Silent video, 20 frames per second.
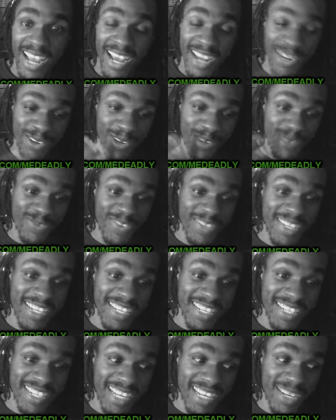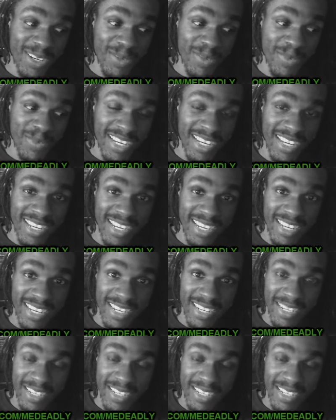I know it's funny as hell, man,